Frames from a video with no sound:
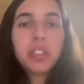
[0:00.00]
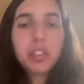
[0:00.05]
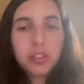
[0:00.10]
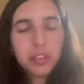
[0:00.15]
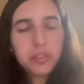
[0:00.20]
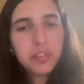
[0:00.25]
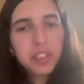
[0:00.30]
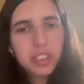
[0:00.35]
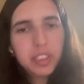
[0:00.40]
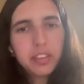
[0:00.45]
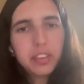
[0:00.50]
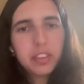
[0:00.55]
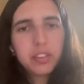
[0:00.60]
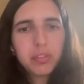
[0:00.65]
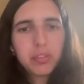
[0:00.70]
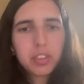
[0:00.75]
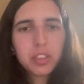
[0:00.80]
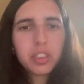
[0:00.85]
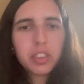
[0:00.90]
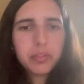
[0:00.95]
values of theta
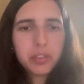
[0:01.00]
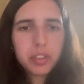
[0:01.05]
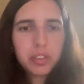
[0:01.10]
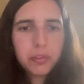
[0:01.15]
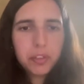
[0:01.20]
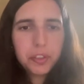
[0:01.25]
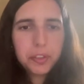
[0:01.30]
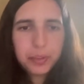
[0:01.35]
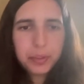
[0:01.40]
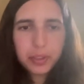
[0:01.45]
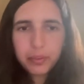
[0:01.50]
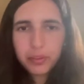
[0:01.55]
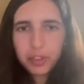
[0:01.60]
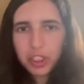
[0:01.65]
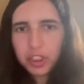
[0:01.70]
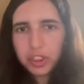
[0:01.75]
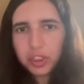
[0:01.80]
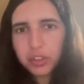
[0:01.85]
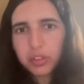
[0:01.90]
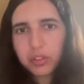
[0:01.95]
and for different values of
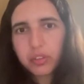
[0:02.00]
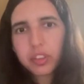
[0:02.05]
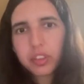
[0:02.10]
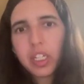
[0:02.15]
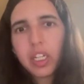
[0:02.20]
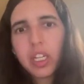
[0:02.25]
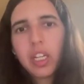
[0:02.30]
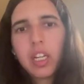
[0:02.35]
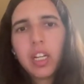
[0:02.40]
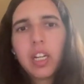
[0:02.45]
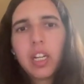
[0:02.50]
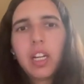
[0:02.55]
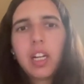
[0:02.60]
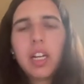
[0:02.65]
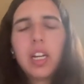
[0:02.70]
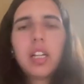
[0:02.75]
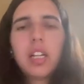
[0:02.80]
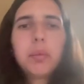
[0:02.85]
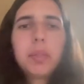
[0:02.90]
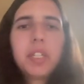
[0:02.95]
thresholds.
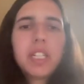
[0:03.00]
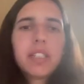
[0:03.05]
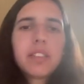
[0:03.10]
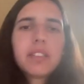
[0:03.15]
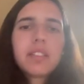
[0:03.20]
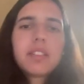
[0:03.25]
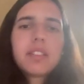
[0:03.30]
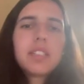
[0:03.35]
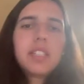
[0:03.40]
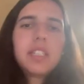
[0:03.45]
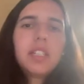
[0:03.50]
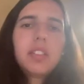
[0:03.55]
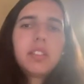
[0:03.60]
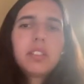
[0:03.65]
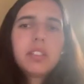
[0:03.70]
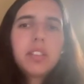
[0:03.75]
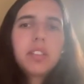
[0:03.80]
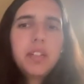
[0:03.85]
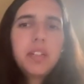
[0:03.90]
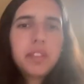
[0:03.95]
And we can see
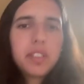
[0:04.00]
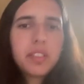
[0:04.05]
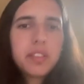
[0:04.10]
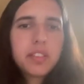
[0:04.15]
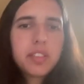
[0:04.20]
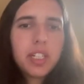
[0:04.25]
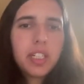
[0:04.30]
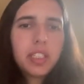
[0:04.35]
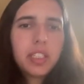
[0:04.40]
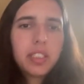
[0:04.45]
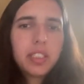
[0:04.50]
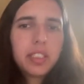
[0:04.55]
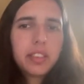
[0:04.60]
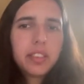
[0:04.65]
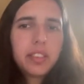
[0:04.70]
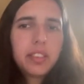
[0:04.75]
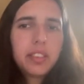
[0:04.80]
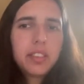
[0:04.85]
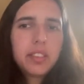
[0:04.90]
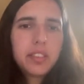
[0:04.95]
on the left-hand side
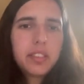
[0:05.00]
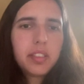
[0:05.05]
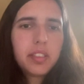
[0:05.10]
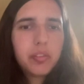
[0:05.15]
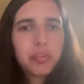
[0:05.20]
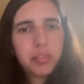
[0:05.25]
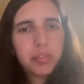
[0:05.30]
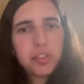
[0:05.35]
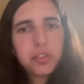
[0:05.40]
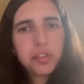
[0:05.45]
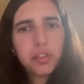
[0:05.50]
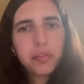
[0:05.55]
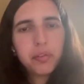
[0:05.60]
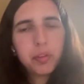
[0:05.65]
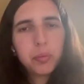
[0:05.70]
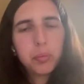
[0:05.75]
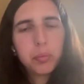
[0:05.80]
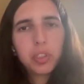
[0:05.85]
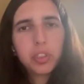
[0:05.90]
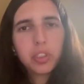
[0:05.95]
that there is an influence of
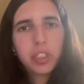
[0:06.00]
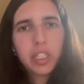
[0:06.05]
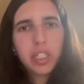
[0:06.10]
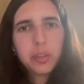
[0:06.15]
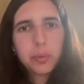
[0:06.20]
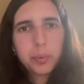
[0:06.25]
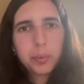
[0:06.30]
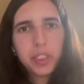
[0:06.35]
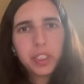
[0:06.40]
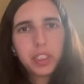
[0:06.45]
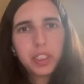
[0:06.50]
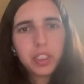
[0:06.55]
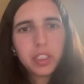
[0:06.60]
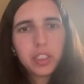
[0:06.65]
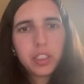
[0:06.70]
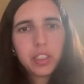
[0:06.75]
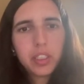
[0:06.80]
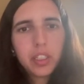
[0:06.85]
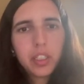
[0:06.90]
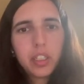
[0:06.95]
the body as
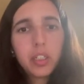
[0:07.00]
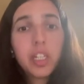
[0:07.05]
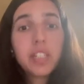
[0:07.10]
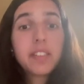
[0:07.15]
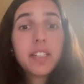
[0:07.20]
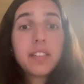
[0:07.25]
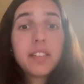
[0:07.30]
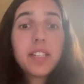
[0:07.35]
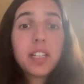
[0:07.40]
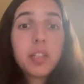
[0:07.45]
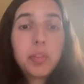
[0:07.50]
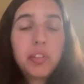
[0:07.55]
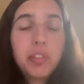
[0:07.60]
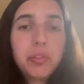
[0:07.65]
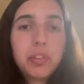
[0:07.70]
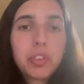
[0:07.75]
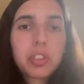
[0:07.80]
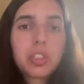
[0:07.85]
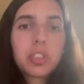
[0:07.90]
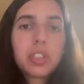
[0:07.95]
I said
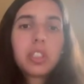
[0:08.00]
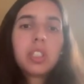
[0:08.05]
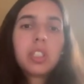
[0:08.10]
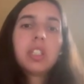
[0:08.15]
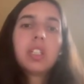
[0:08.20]
before.